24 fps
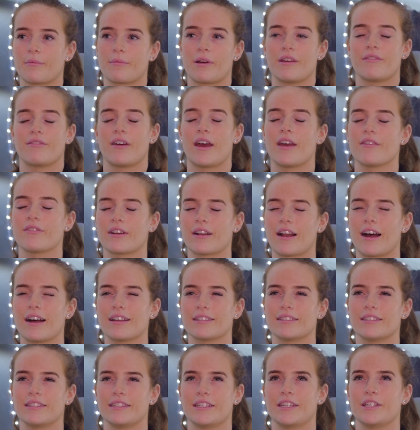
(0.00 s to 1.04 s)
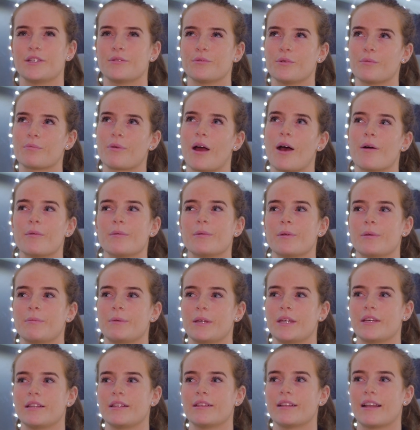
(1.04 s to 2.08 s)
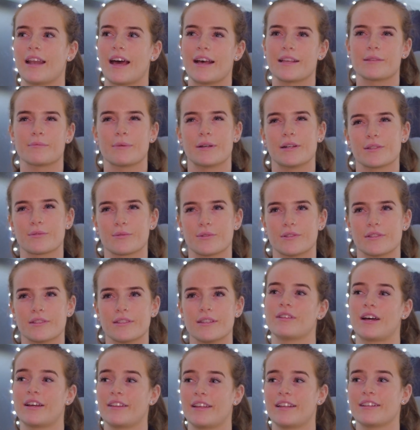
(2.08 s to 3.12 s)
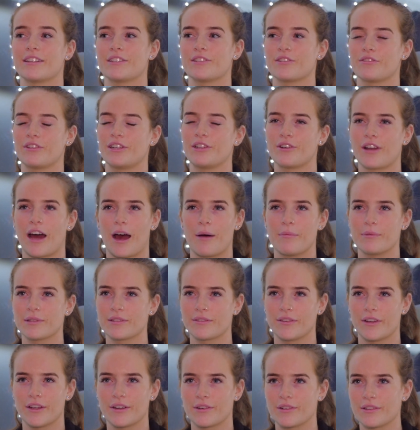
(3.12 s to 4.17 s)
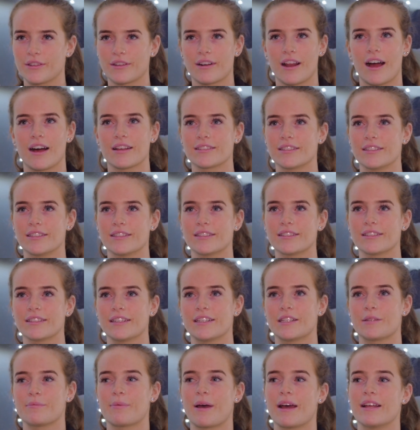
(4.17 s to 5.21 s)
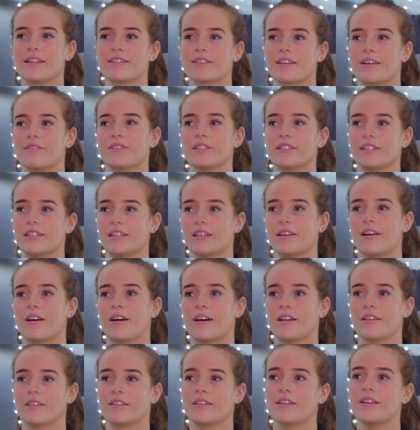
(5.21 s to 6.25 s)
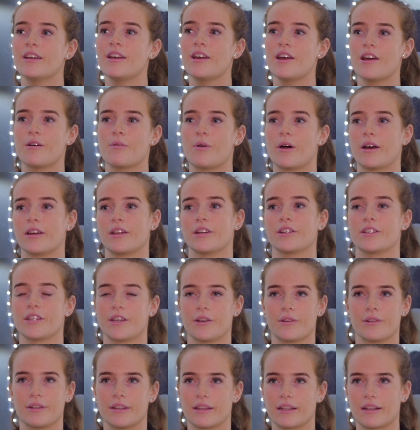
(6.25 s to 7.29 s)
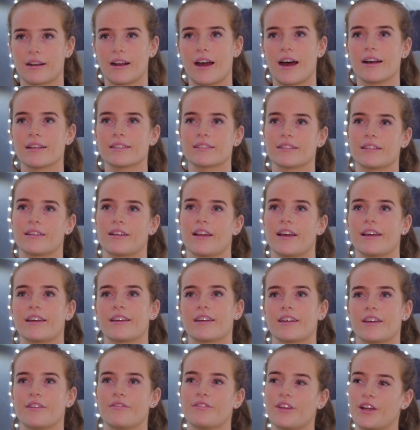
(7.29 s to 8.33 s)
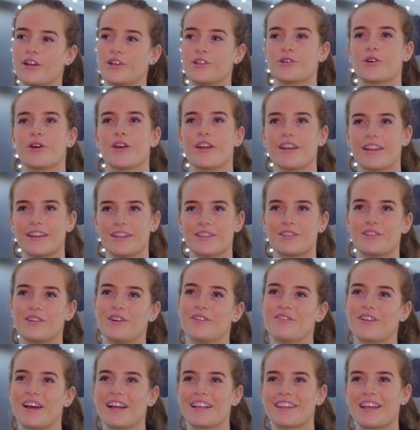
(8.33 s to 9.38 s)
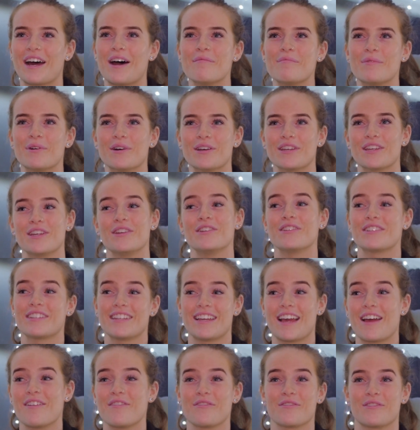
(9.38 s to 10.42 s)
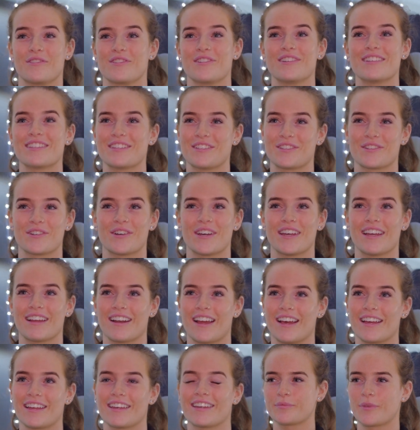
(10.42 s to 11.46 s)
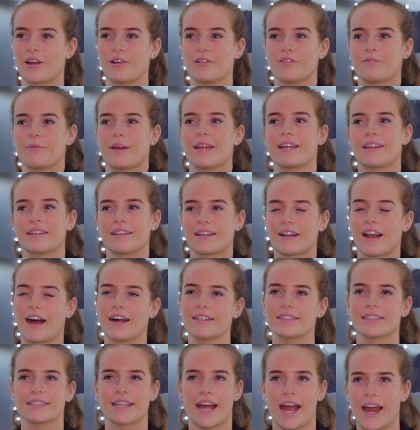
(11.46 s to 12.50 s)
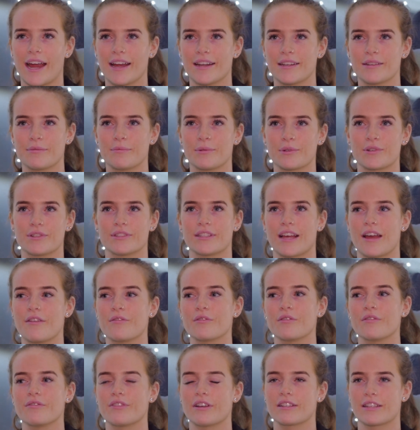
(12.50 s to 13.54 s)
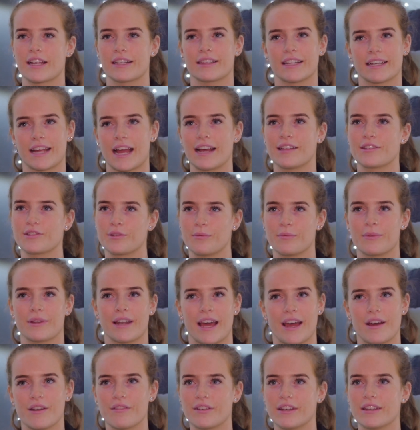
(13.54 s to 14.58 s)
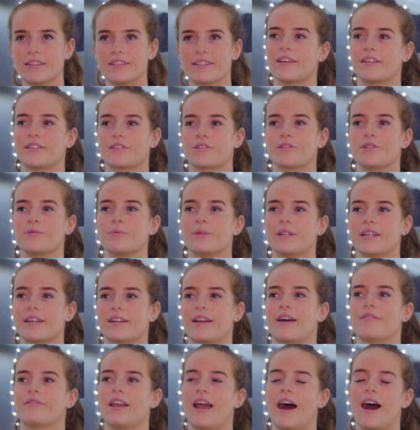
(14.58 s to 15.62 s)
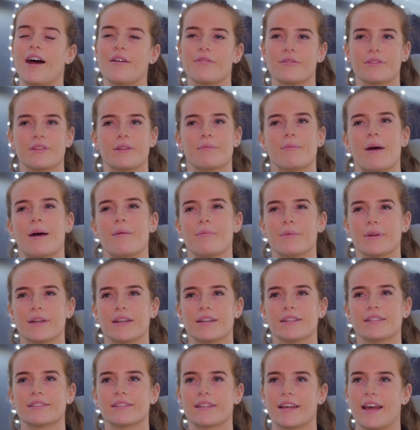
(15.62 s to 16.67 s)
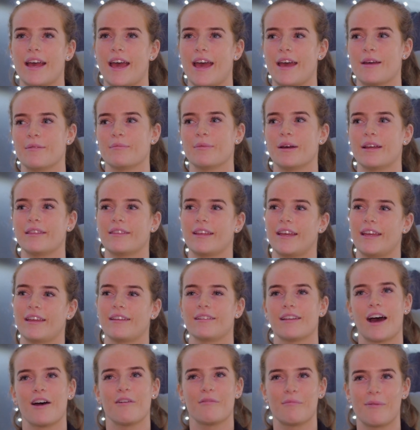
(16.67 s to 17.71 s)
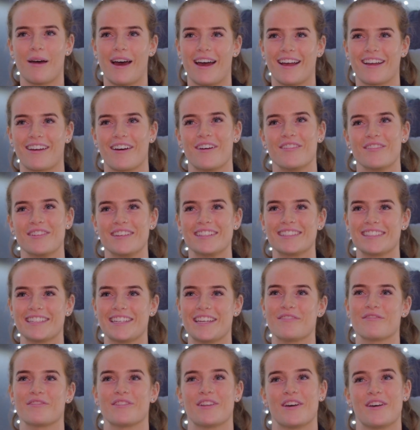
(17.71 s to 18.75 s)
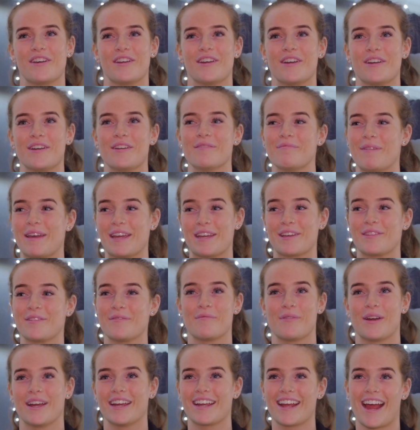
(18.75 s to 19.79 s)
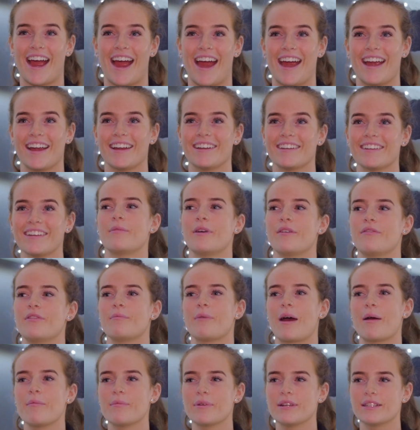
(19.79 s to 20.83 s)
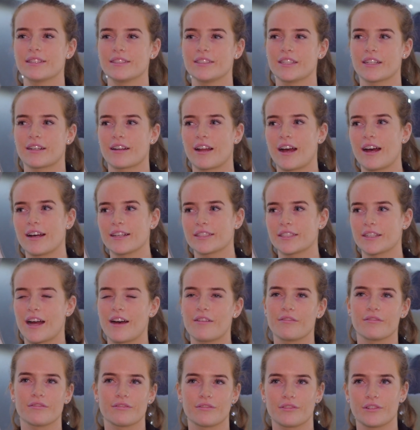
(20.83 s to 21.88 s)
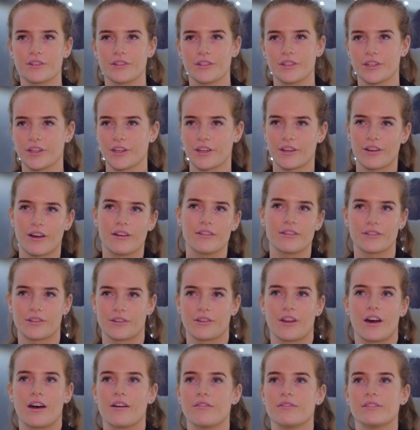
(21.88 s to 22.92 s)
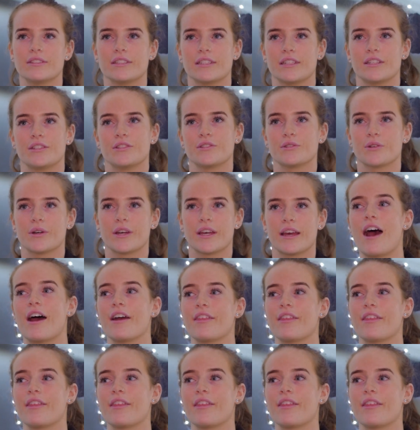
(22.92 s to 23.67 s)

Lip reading: My favourite class to teach would probably be the Les Mills one. I think there's a really good atmosphere in all the classes. It depends obviously on what you're doing in the class and like if they're enjoying it and stuff like that, but usually everyone does enjoy it. Like, I love making the classes hard because everyone feels like they're getting something out of it. It's good when you can have a laugh with the members and they laugh back obviously, even though you're making them work hard. If the members in your class are having fun, you're gonna obviously enjoy it.